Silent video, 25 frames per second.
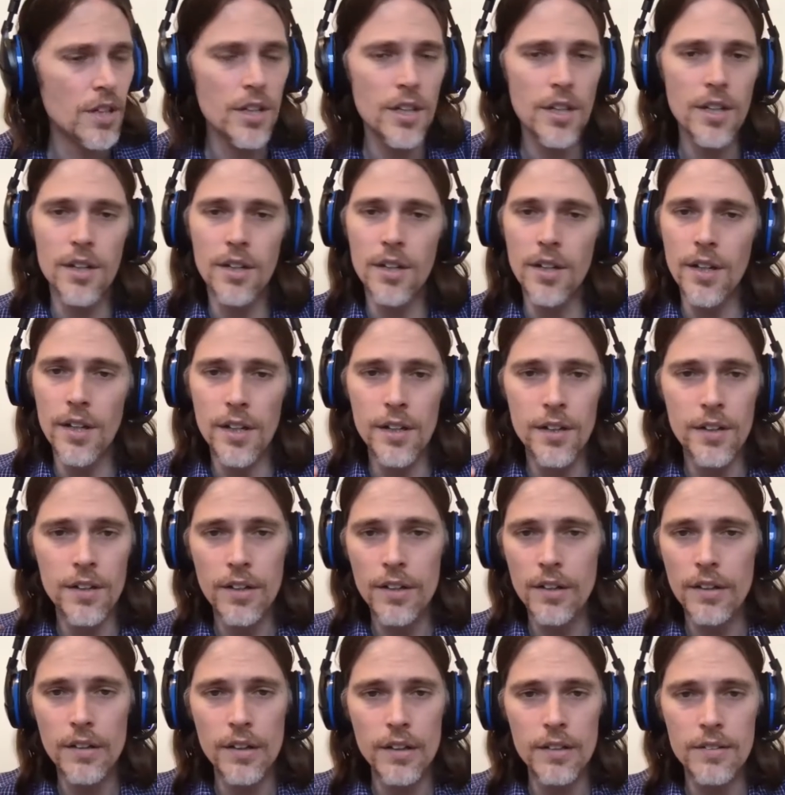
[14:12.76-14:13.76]
and, and
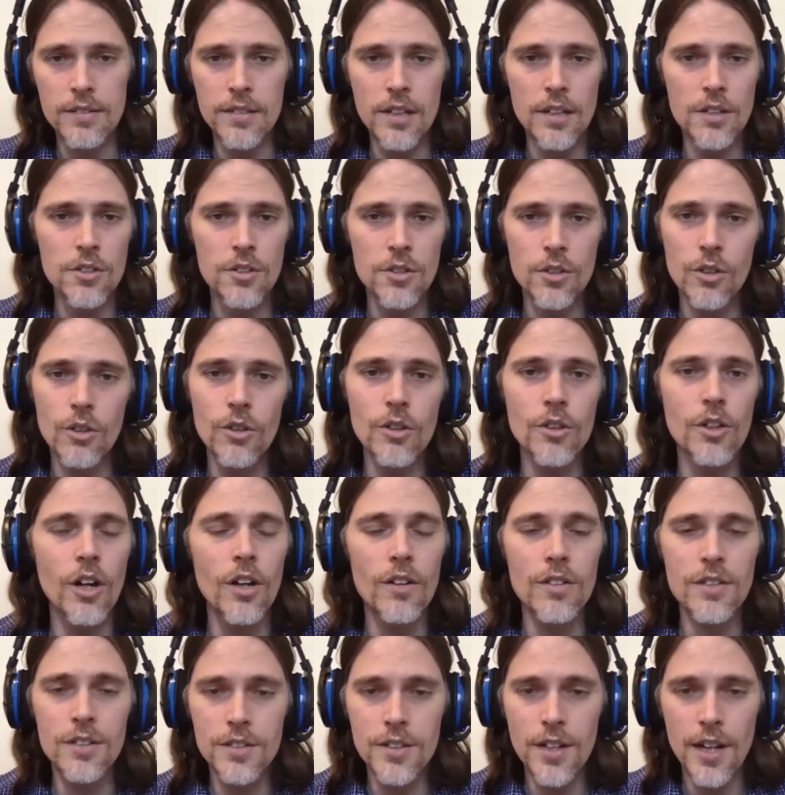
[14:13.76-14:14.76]
Accenture and all
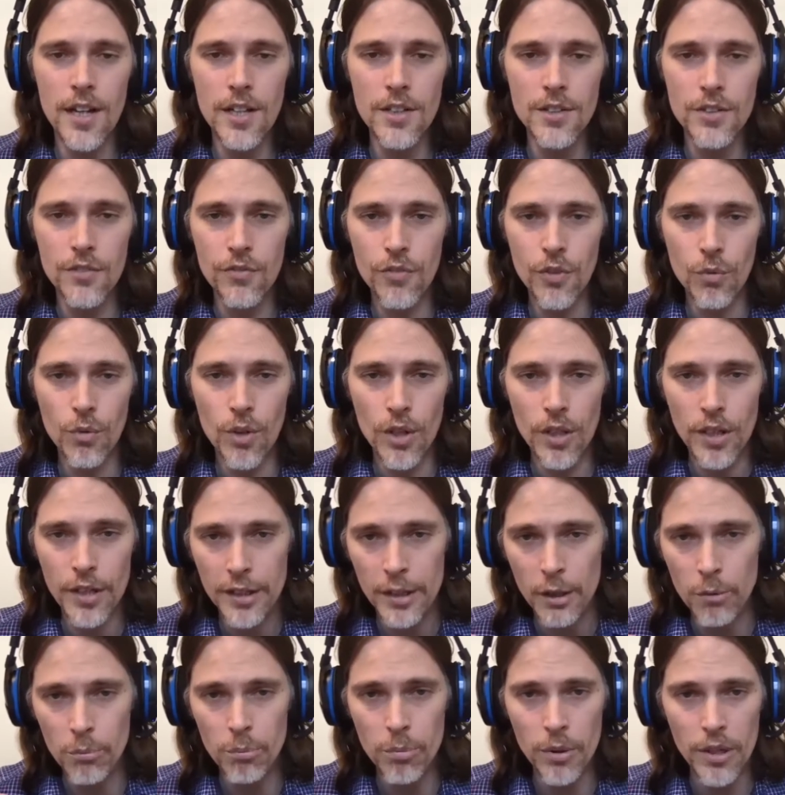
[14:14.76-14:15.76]
these guys if you want like
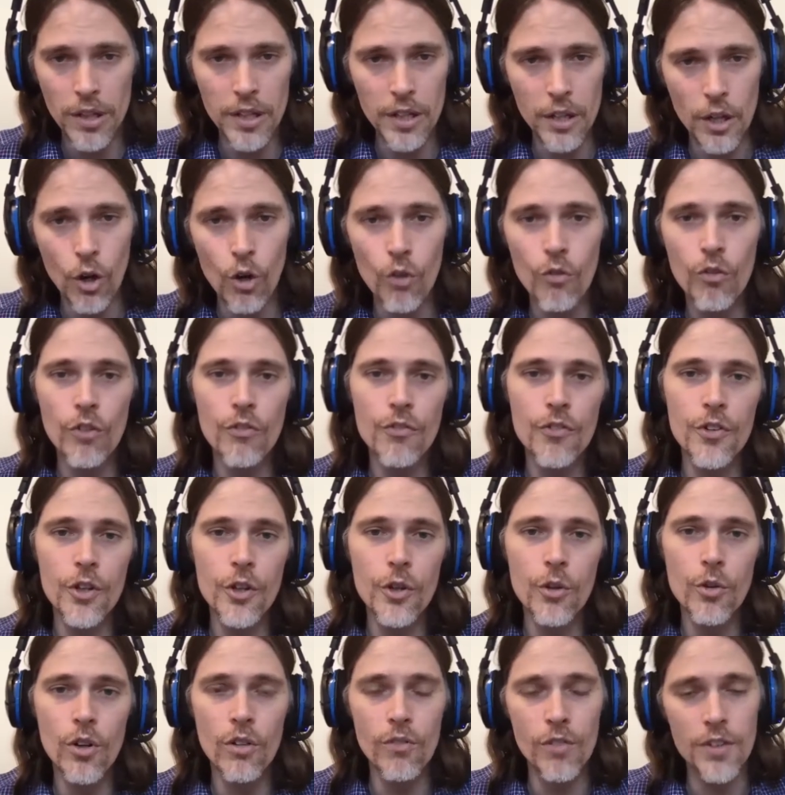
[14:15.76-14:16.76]
a big
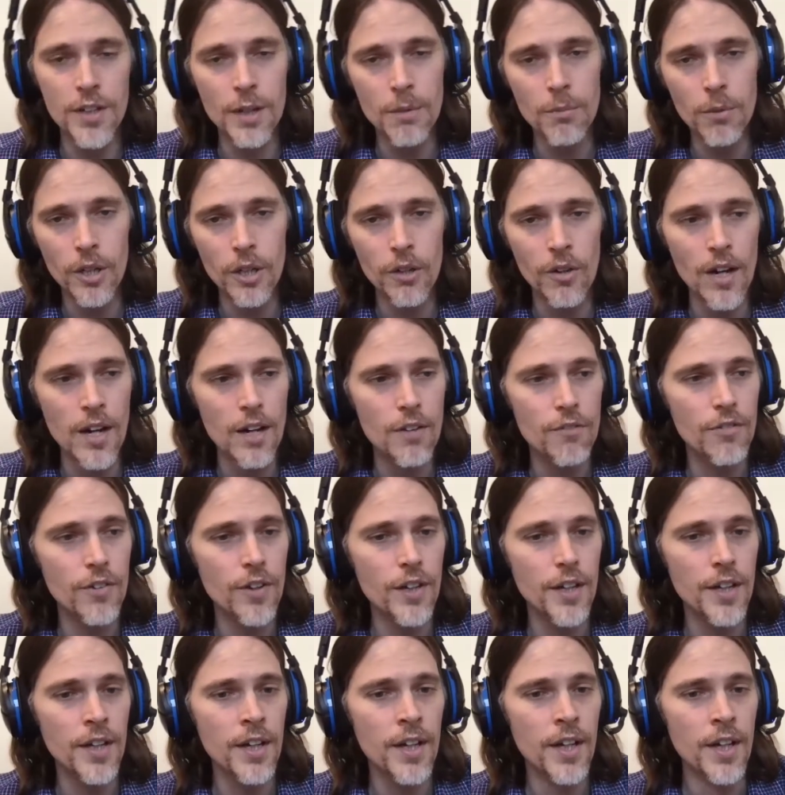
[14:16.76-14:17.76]
overview of a
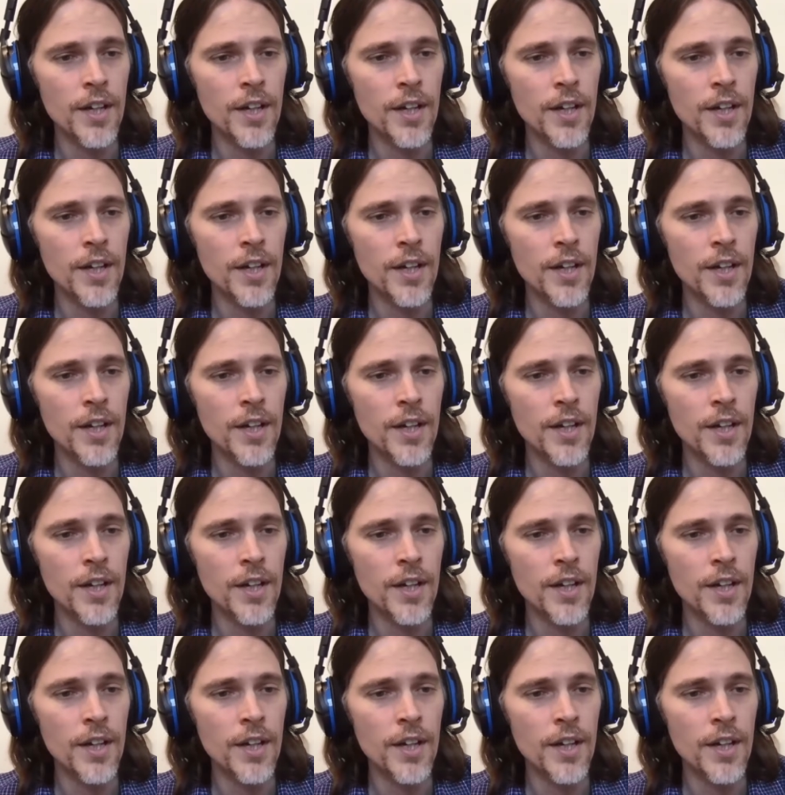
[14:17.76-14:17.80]
demographic.